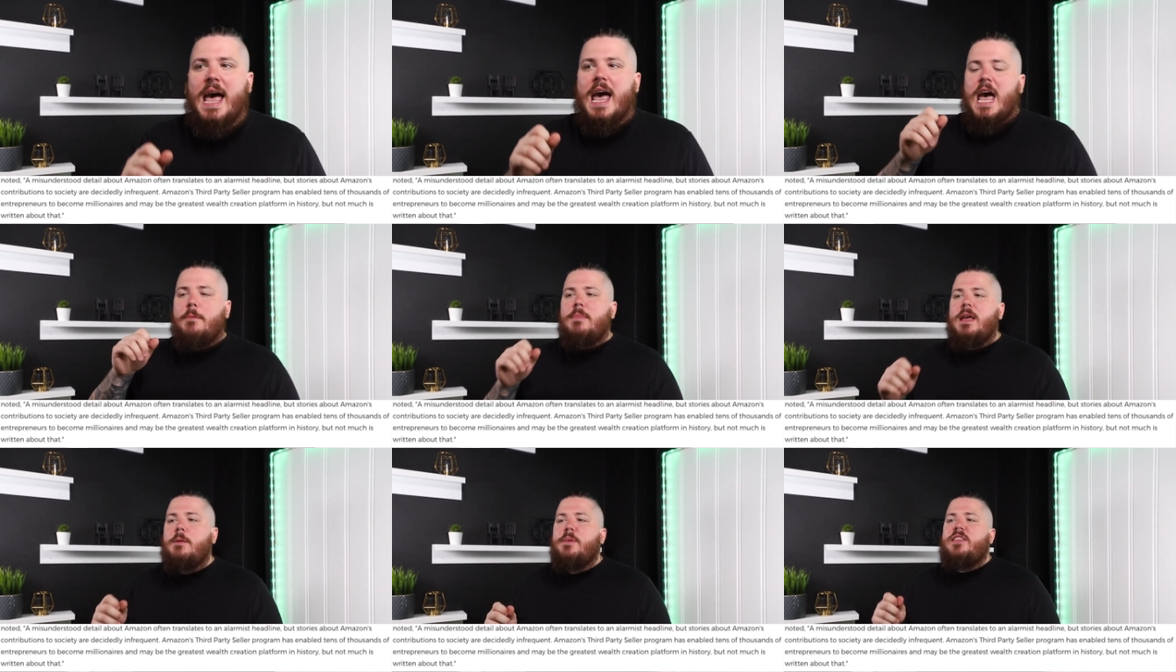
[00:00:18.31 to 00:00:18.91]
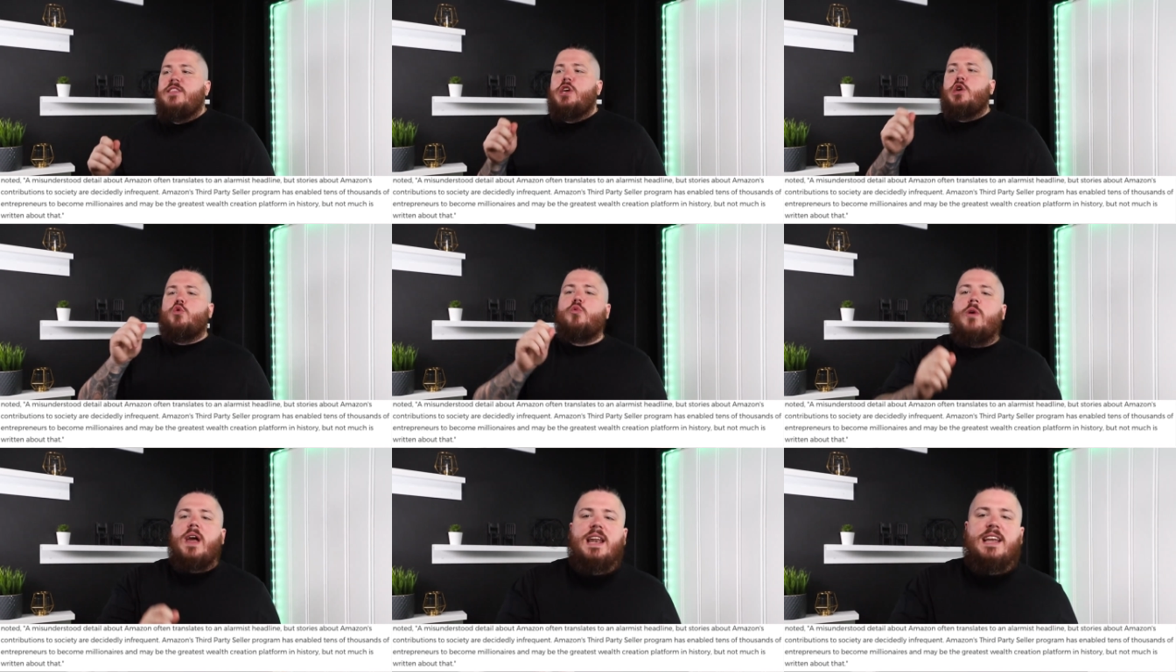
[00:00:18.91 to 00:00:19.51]
and maybe the
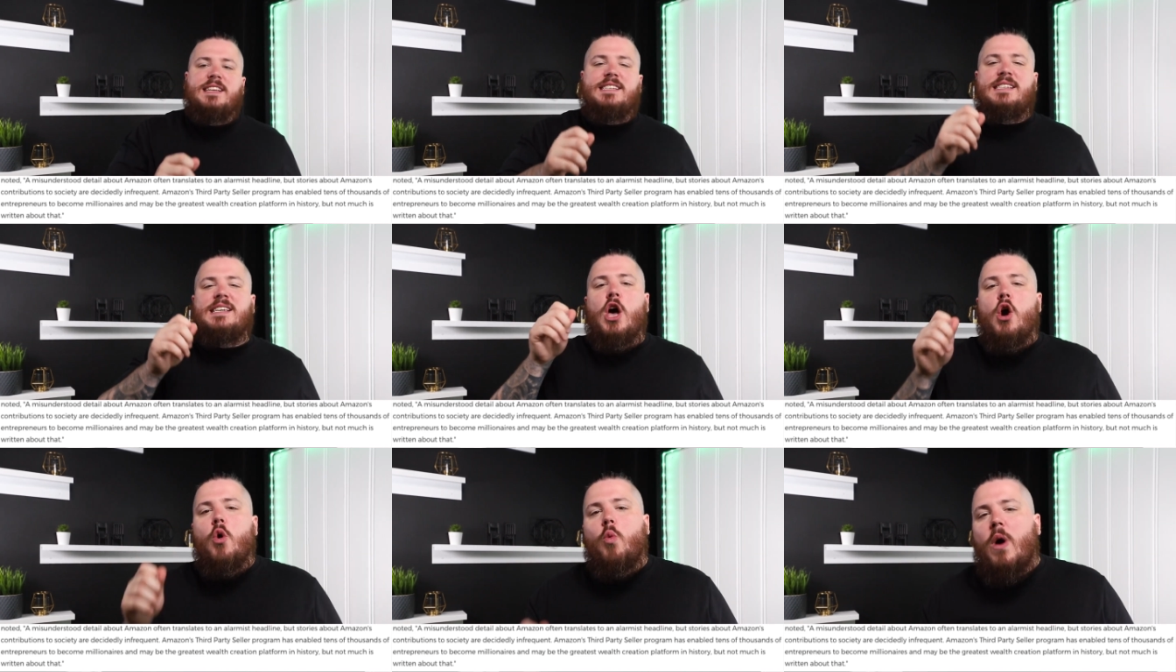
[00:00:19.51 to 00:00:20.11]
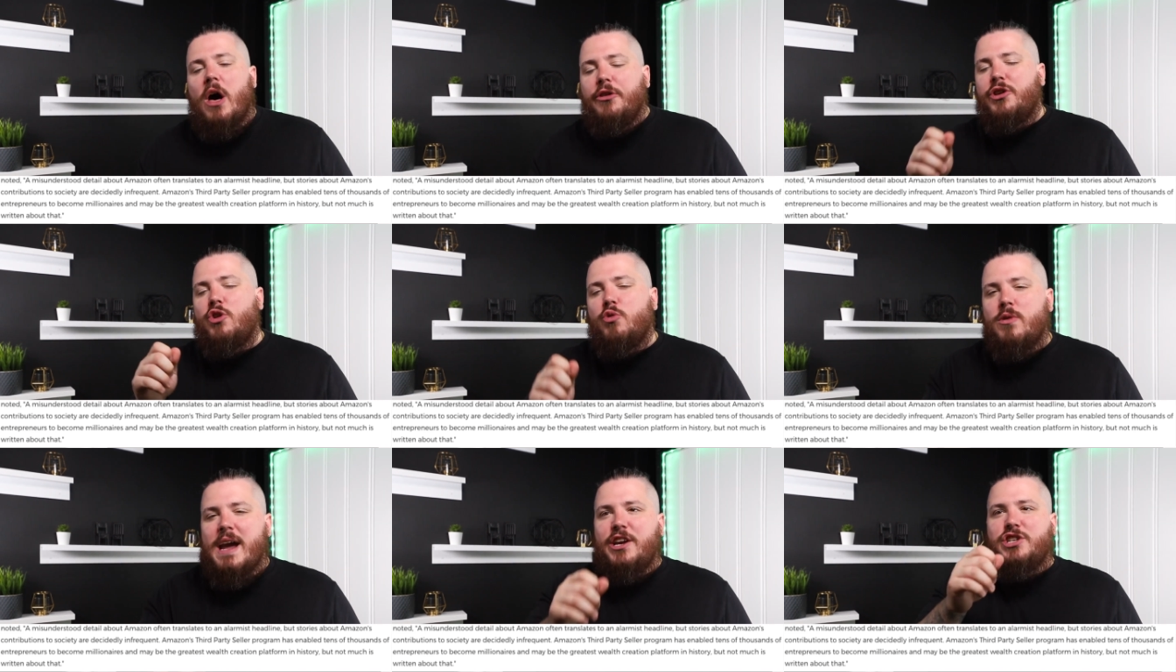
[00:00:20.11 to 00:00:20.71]
greatest wealth
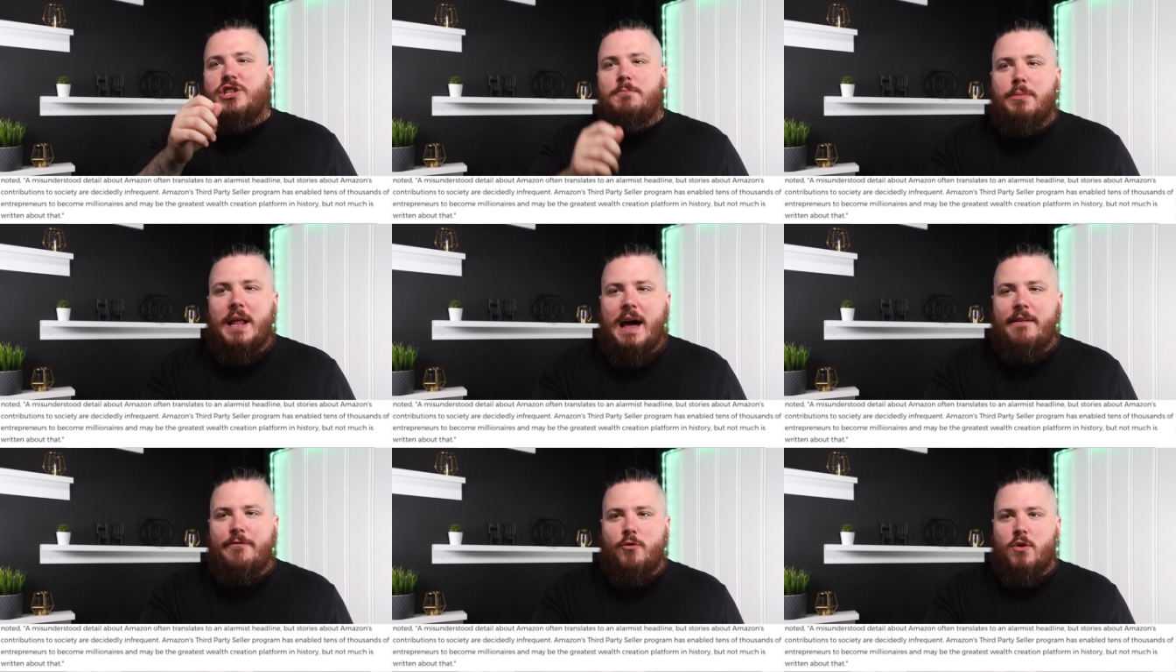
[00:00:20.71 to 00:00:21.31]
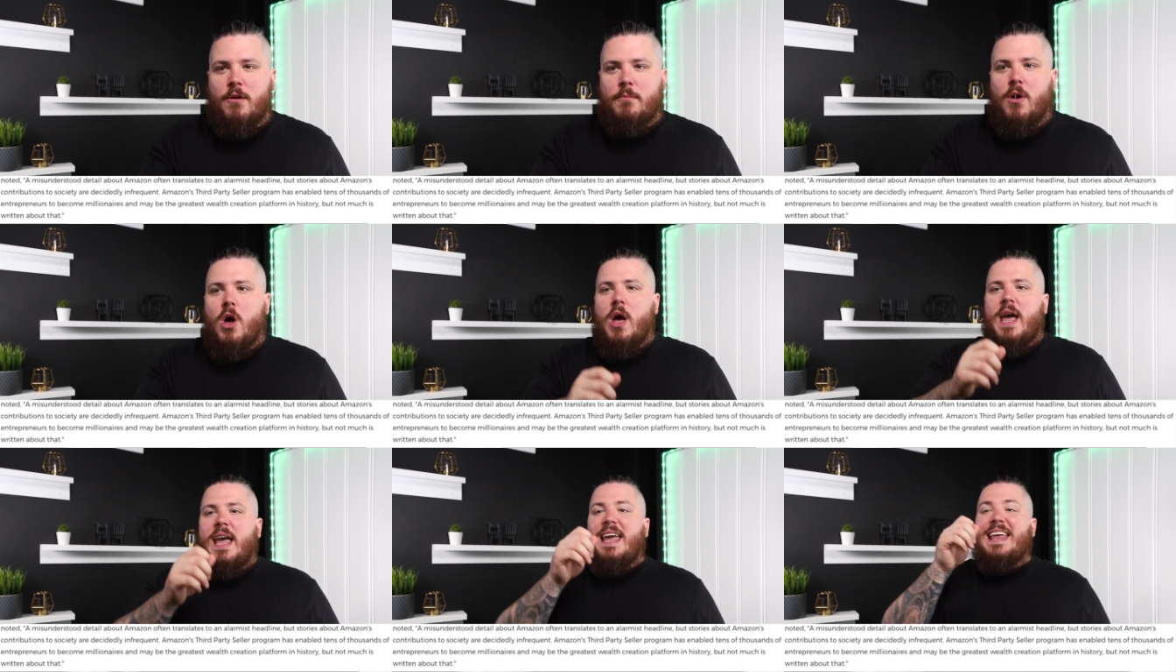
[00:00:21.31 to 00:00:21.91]
creation platform
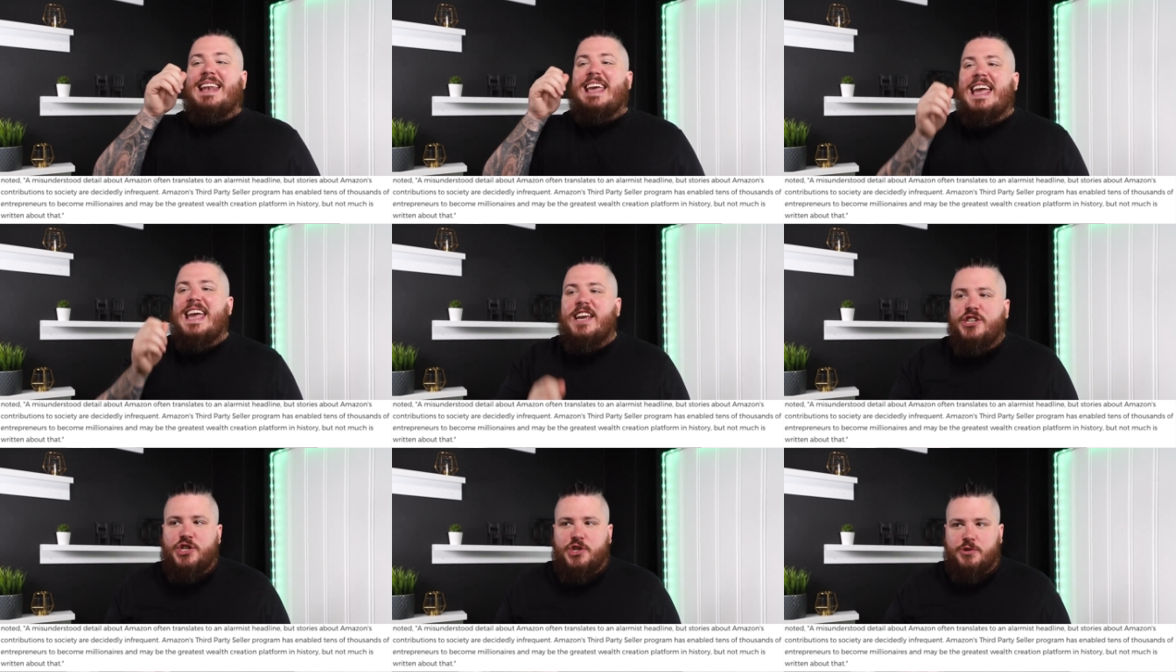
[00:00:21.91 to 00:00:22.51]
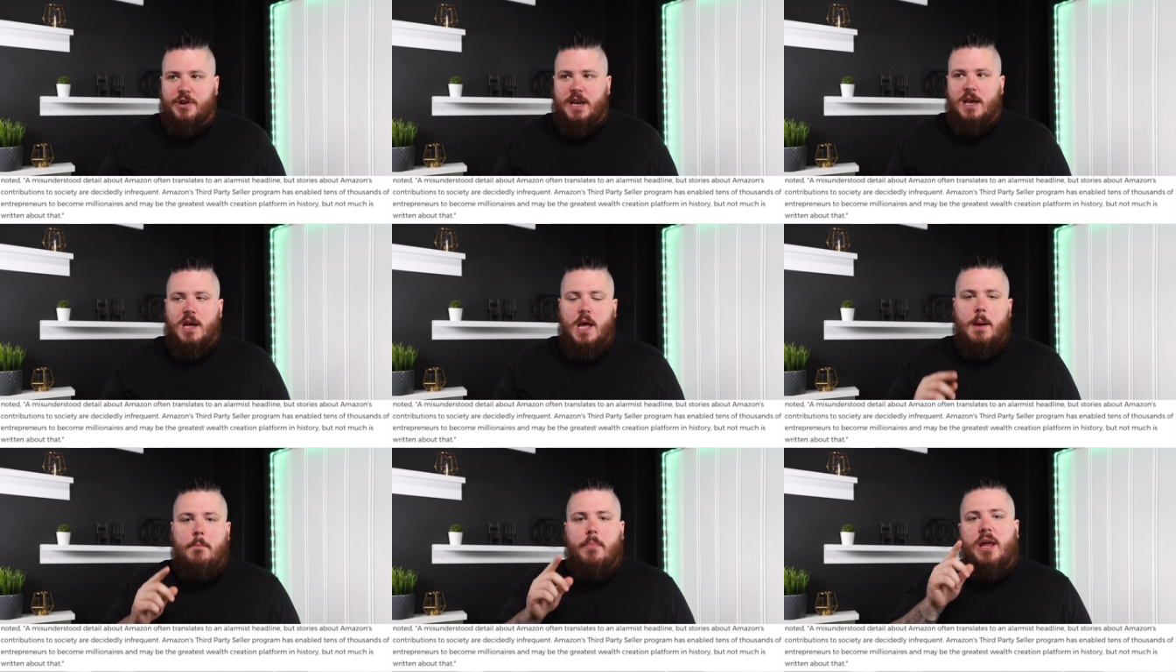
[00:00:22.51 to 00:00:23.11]
in history,
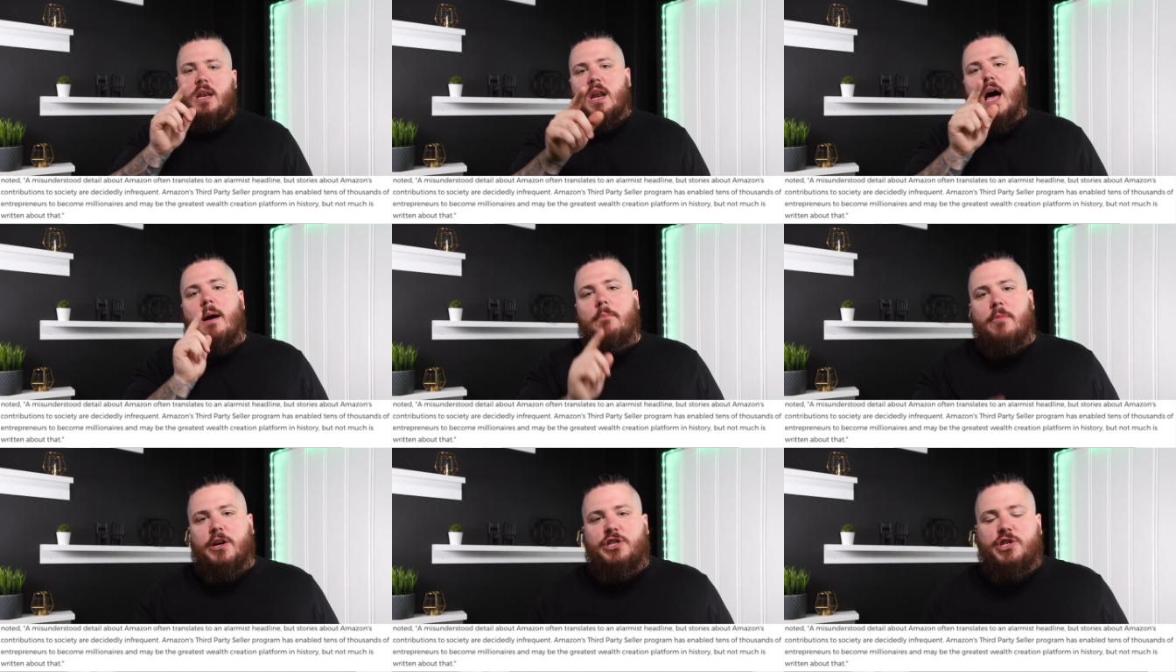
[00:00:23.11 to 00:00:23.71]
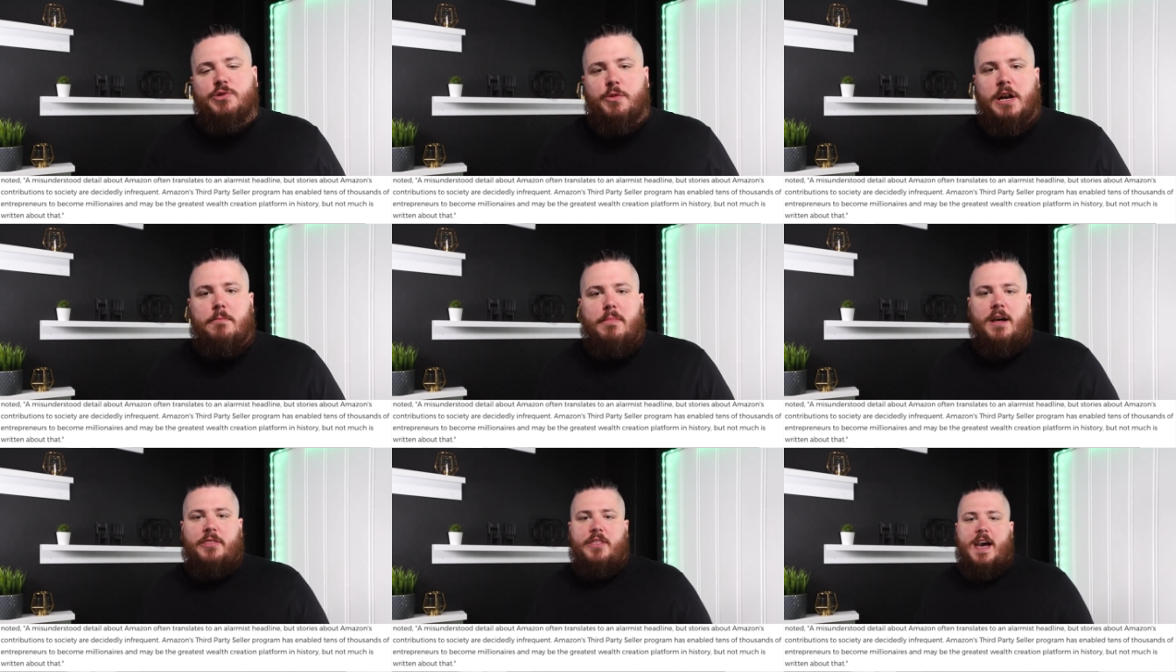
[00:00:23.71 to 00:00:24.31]
but not much is written
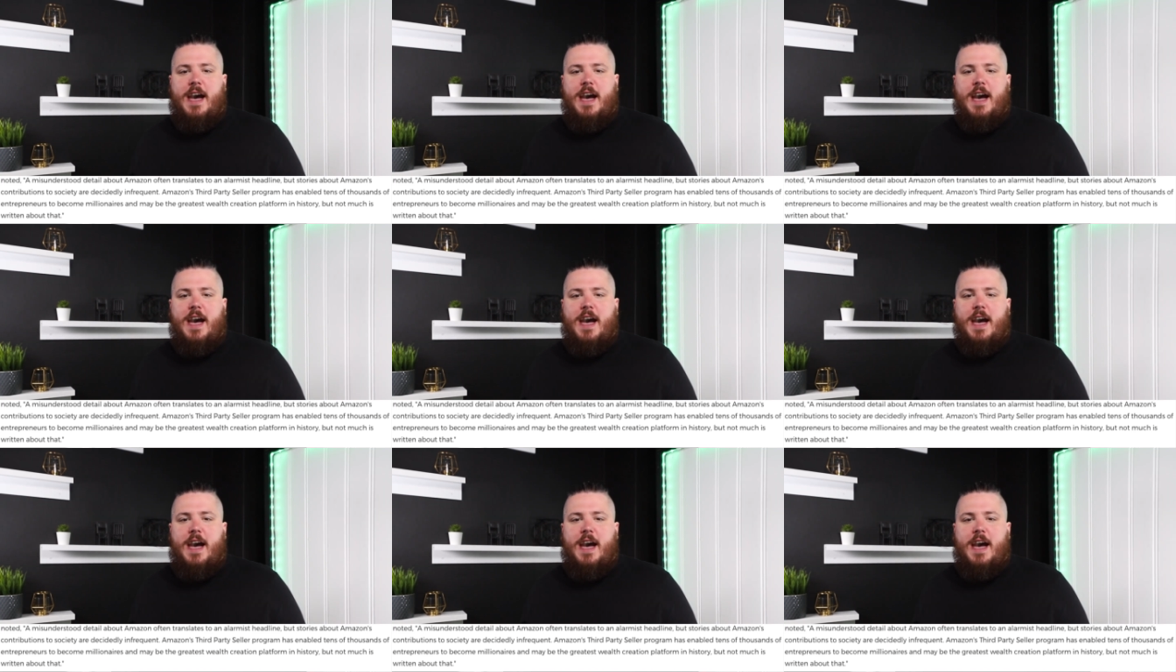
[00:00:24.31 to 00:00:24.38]
about